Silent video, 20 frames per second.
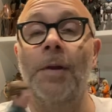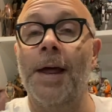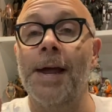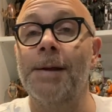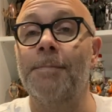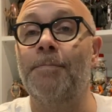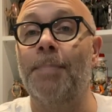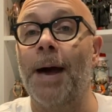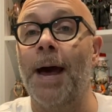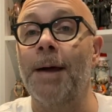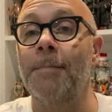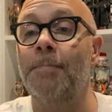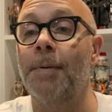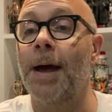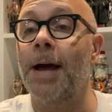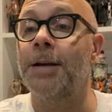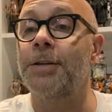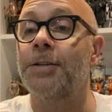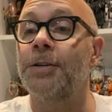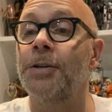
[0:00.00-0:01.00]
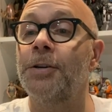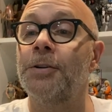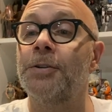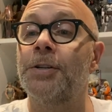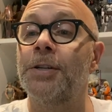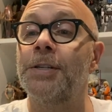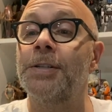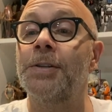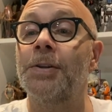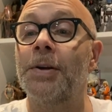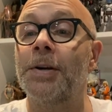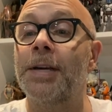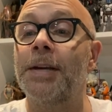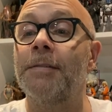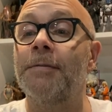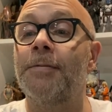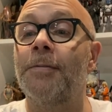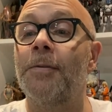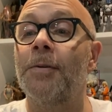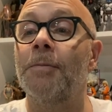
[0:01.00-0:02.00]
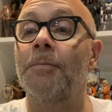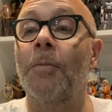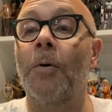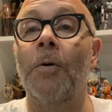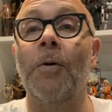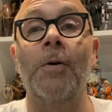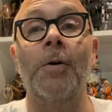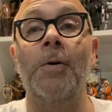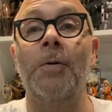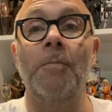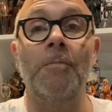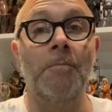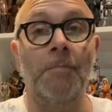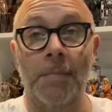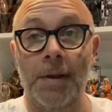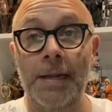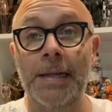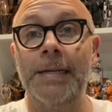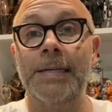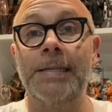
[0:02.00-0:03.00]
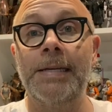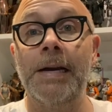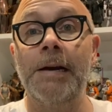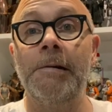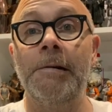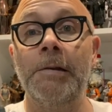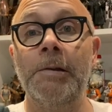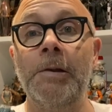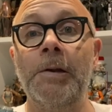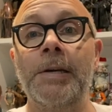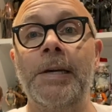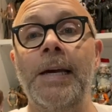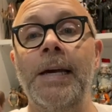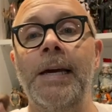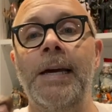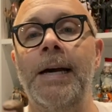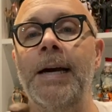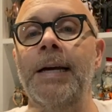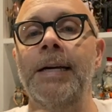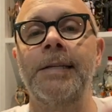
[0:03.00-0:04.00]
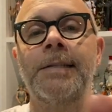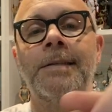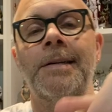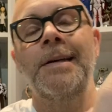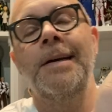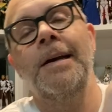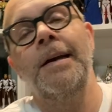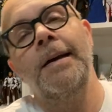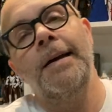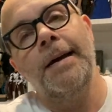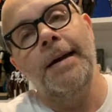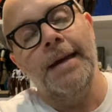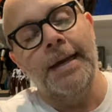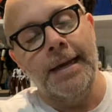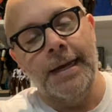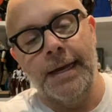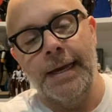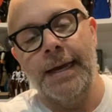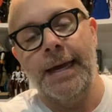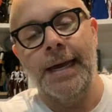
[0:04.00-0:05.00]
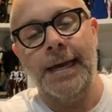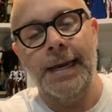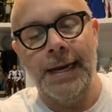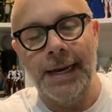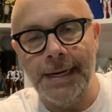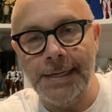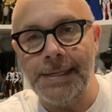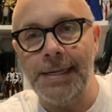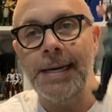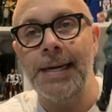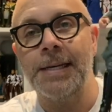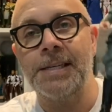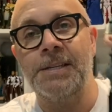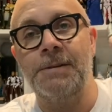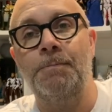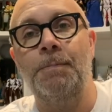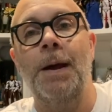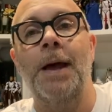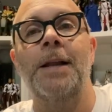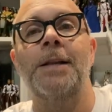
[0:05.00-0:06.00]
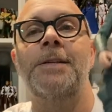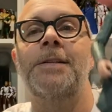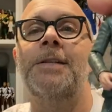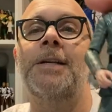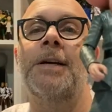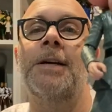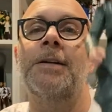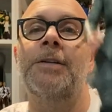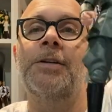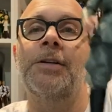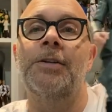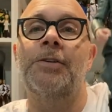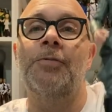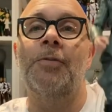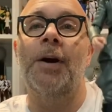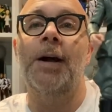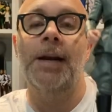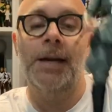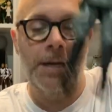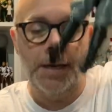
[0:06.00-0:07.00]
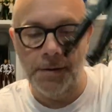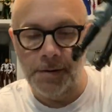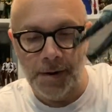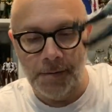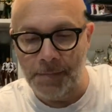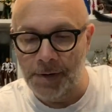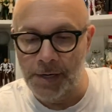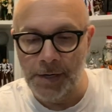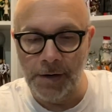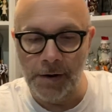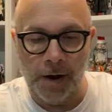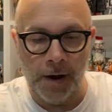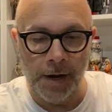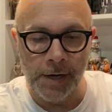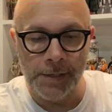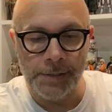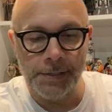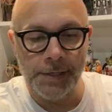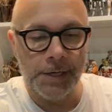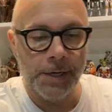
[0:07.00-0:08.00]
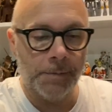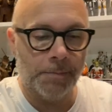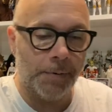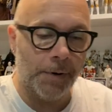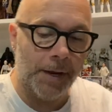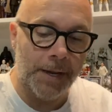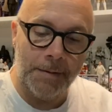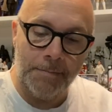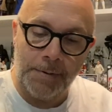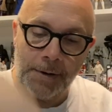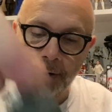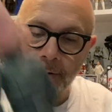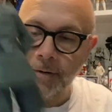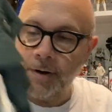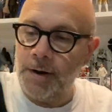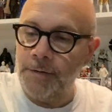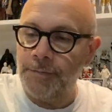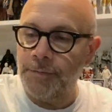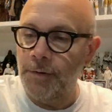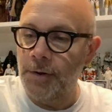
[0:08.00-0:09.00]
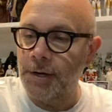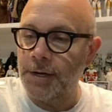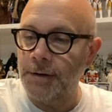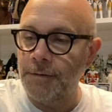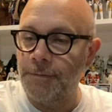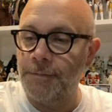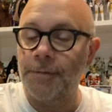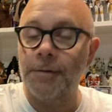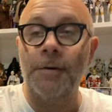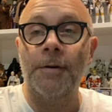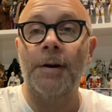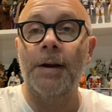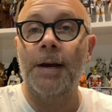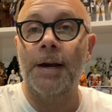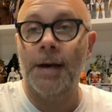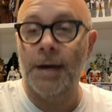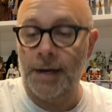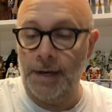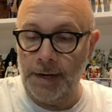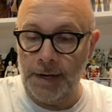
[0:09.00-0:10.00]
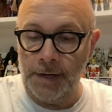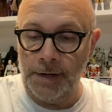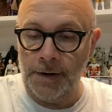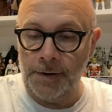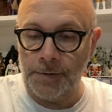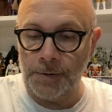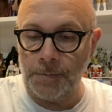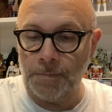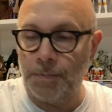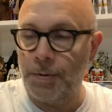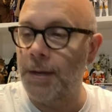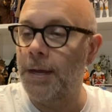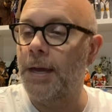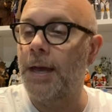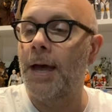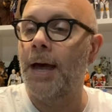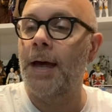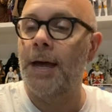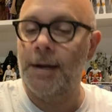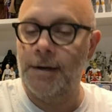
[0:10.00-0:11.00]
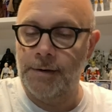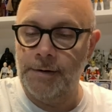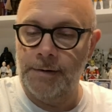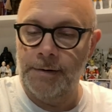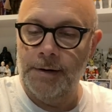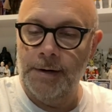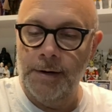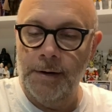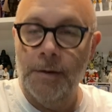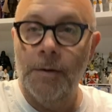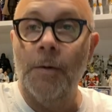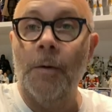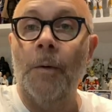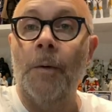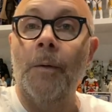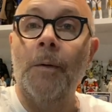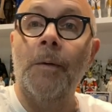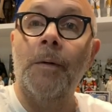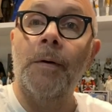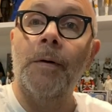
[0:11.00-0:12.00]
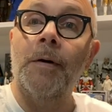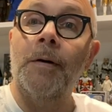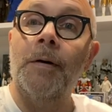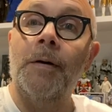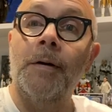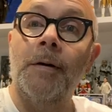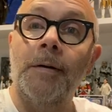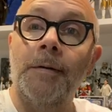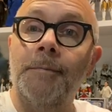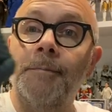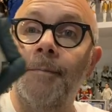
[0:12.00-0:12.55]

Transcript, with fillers: like Bad Batch and you're just looking for more military looking guys, it is an expense to, to try to, I mean, honestly, you're probably better off looking for uh, another Piett or,